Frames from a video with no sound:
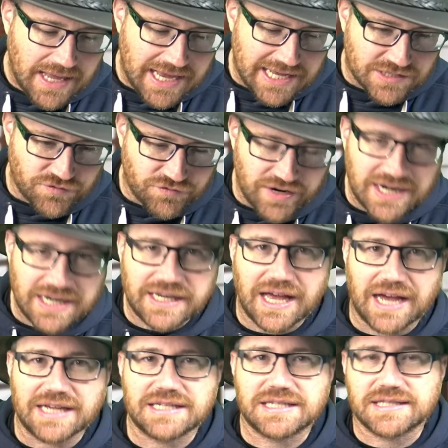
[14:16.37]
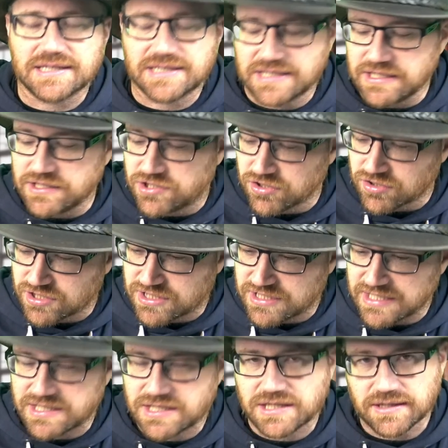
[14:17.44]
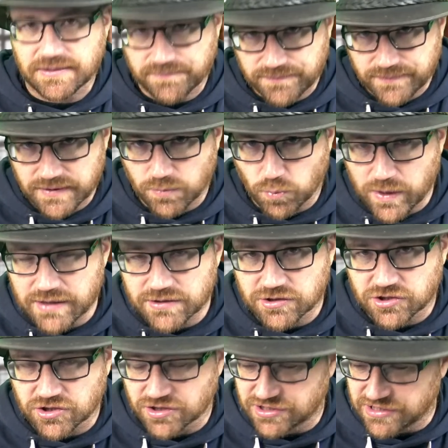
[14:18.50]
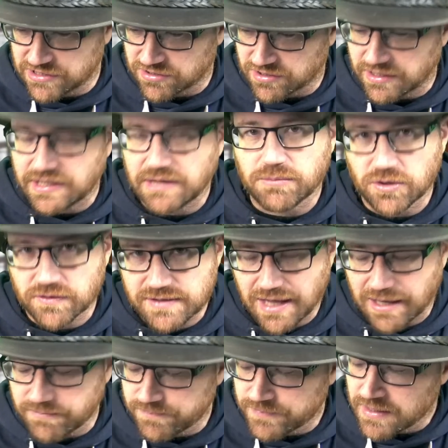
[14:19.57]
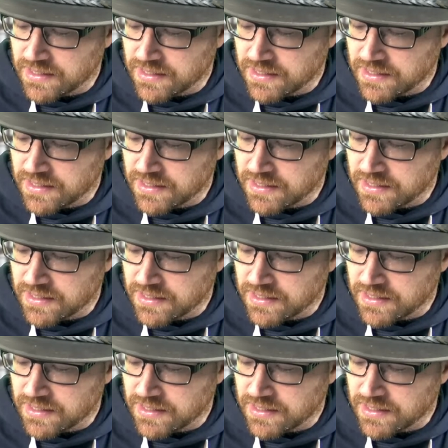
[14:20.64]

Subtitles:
it's really nice to see justice, the wheels of justice, although they move slow,